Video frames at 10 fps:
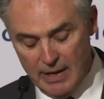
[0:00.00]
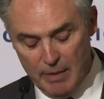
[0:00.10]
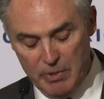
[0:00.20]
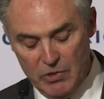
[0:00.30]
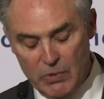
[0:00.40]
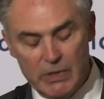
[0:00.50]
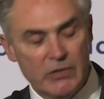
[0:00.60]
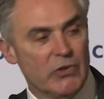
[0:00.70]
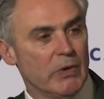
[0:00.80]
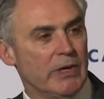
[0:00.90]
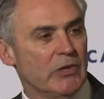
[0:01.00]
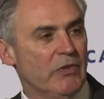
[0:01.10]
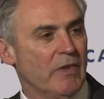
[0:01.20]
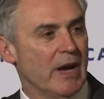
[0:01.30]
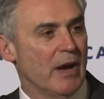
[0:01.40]
be sure to join us
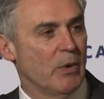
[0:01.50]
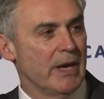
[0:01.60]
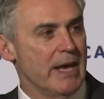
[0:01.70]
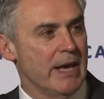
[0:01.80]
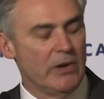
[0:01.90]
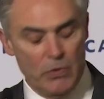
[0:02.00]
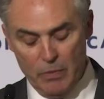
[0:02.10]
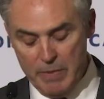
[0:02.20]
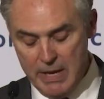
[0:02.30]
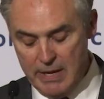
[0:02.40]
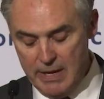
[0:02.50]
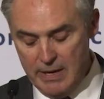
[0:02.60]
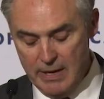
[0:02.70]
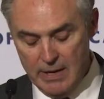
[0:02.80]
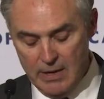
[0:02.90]
for our annual
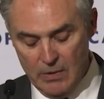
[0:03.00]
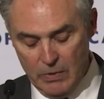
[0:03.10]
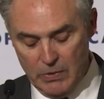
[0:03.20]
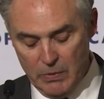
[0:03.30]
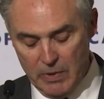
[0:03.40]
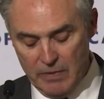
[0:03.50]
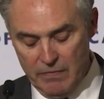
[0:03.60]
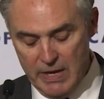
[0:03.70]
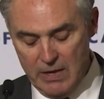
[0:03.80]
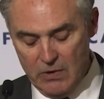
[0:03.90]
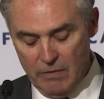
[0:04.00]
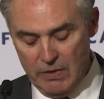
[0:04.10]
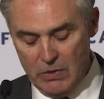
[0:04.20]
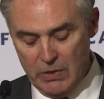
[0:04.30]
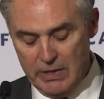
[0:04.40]
meeting, which will convene over
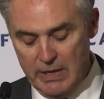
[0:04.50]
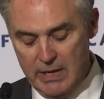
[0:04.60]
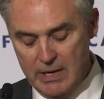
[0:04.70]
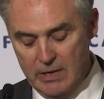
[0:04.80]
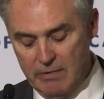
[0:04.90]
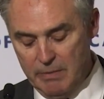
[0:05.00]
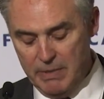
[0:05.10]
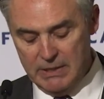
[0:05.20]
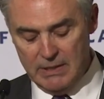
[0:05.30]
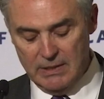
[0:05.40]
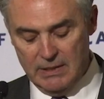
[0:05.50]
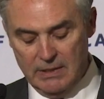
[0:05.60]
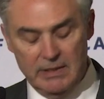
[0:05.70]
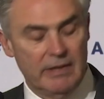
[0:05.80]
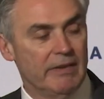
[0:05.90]
1,300 business
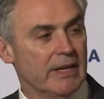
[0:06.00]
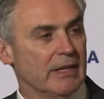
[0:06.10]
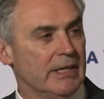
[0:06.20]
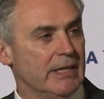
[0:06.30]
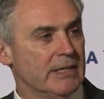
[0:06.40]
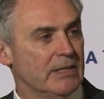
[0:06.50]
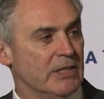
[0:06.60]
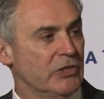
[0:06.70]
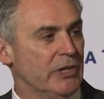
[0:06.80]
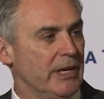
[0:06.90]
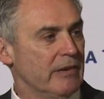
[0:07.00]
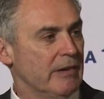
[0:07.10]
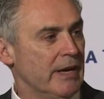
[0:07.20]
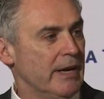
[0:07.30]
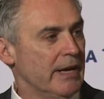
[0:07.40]
and civic leaders this year
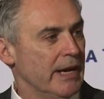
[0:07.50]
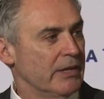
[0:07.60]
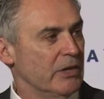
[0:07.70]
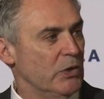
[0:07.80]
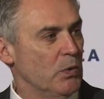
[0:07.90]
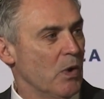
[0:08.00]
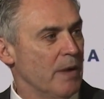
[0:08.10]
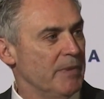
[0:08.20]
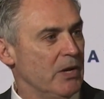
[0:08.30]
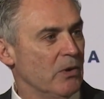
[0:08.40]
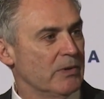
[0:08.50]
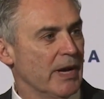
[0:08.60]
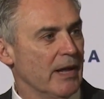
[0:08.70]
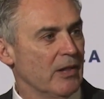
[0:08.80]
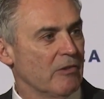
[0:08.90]
at the new Omni
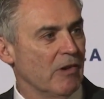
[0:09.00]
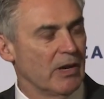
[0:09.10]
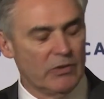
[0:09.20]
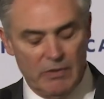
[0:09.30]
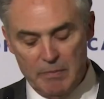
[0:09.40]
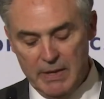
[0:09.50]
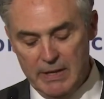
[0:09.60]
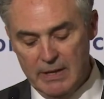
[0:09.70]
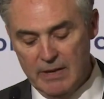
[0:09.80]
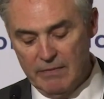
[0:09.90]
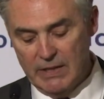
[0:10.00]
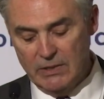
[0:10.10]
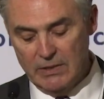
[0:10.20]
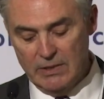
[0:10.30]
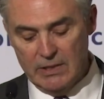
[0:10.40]
Hotel across from the
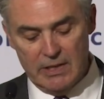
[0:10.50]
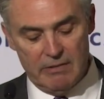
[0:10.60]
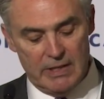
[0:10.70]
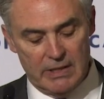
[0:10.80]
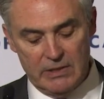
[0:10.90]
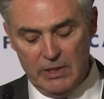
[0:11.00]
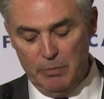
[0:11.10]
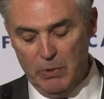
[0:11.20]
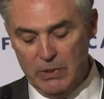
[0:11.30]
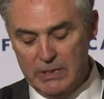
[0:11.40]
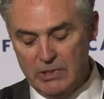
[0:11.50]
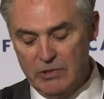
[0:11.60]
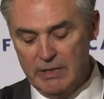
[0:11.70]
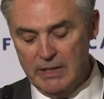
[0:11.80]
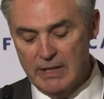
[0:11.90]
Convention Center in the Seaport
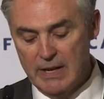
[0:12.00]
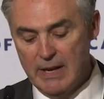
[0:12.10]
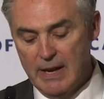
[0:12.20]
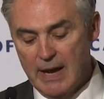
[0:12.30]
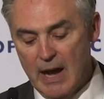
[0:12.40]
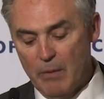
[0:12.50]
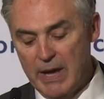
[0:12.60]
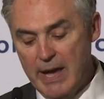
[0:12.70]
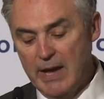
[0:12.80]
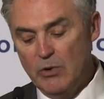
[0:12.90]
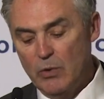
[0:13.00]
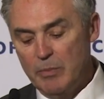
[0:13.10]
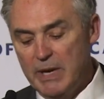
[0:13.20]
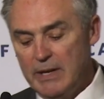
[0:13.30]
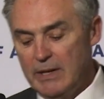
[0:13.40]
District. Our annual
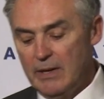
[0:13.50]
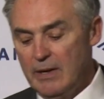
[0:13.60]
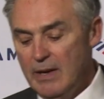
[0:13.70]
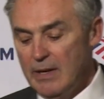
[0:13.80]
meeting